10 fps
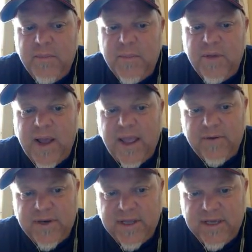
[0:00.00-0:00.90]

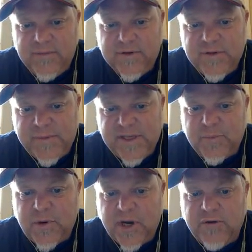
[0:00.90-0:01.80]
BYOD, which means
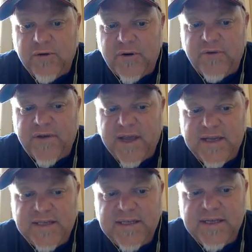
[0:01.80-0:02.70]
bring your own
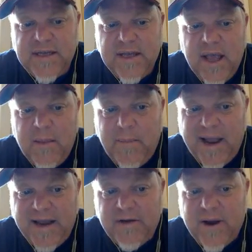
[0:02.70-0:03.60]
device,
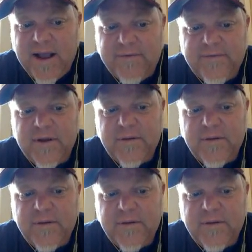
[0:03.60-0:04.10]
Minecraft,